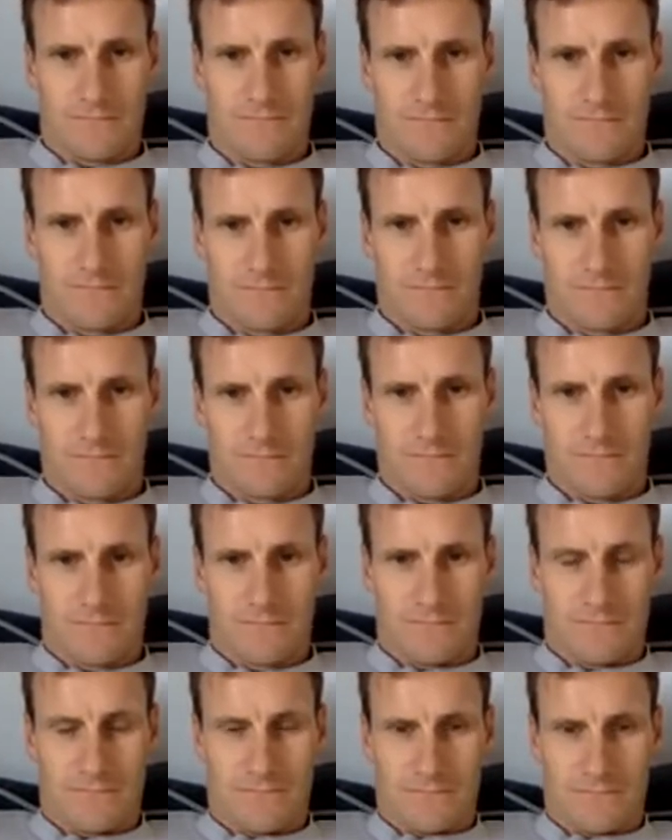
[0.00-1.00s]

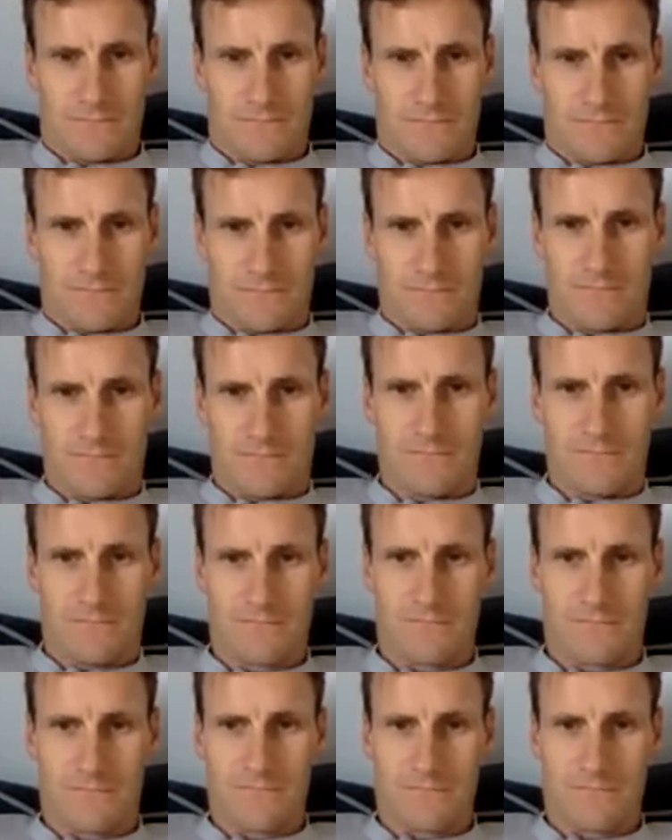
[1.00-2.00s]

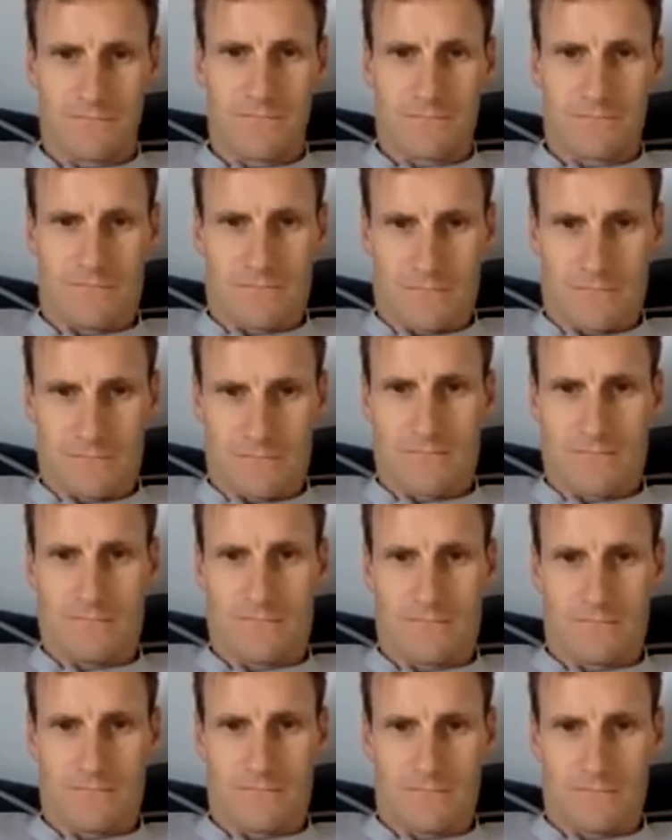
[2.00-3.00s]

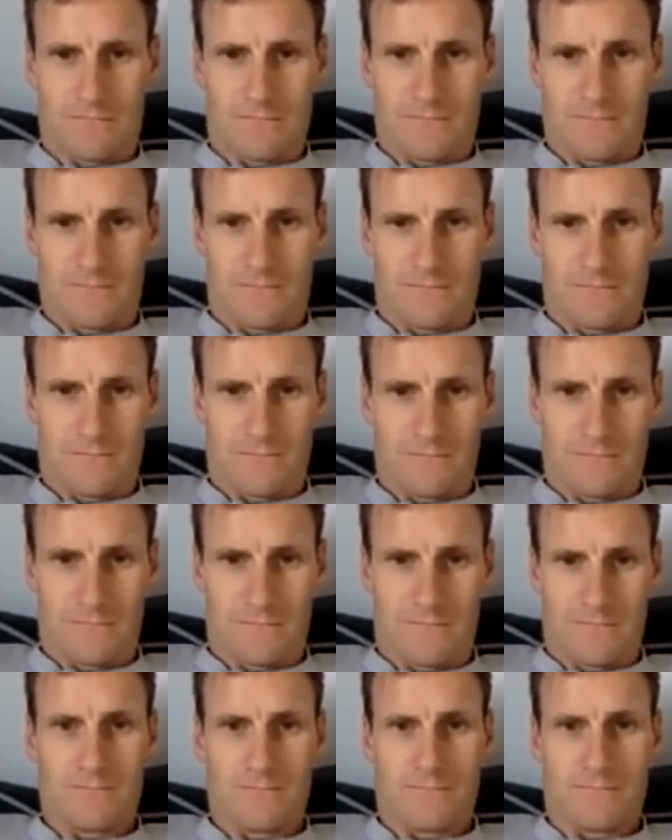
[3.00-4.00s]

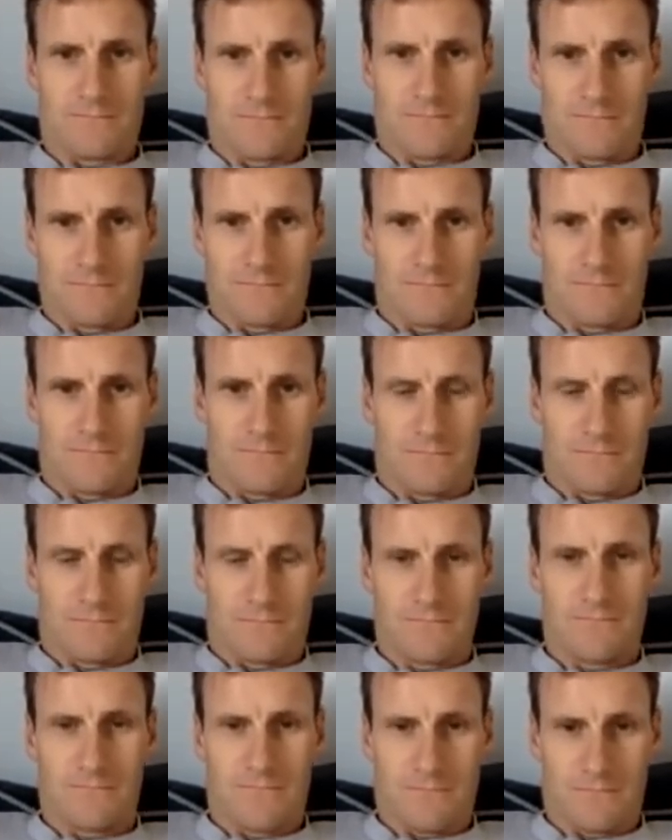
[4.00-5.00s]

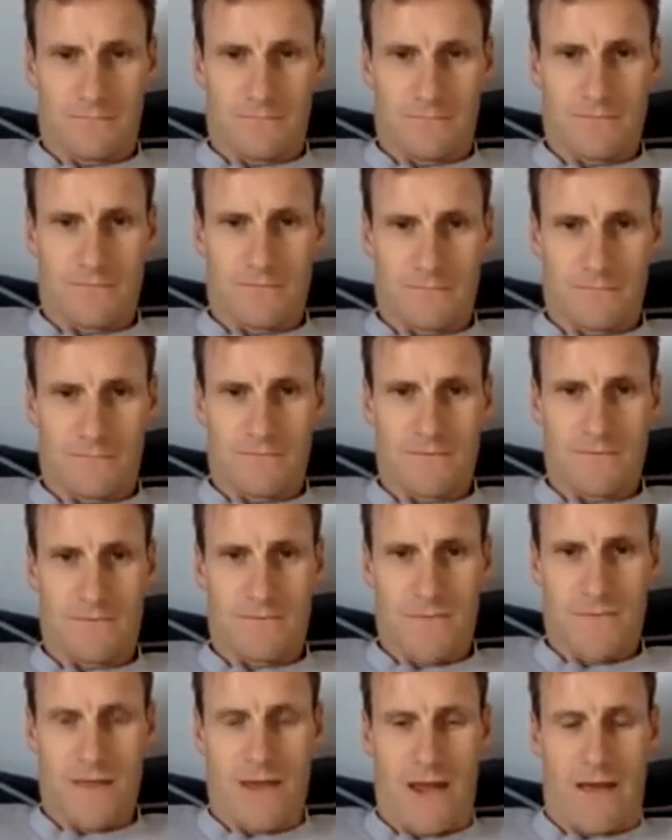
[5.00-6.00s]

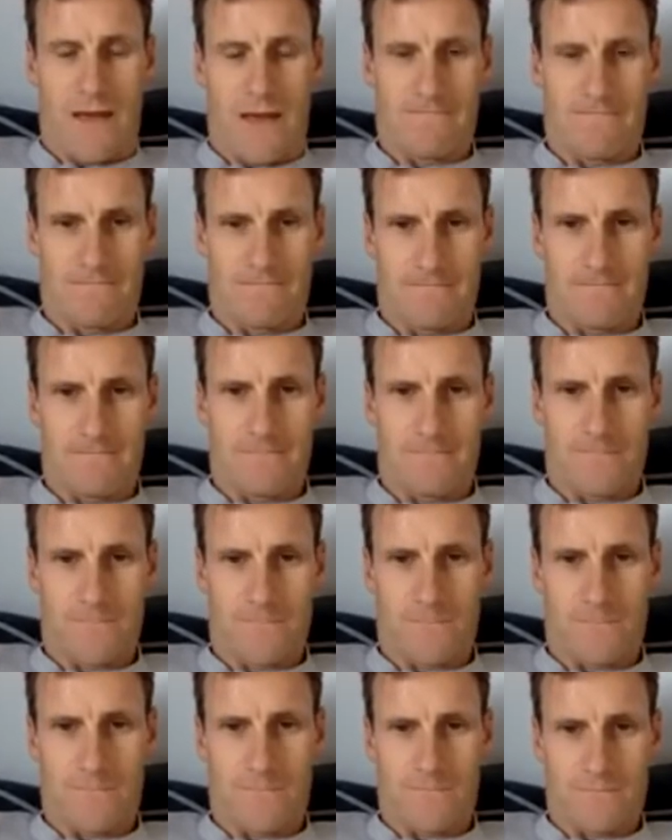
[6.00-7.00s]

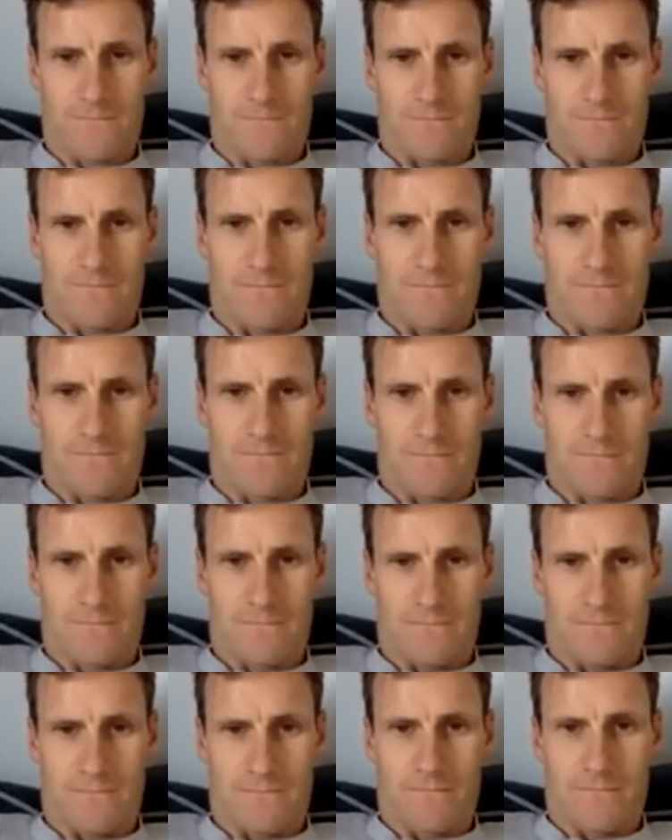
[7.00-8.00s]
This person isn't speaking.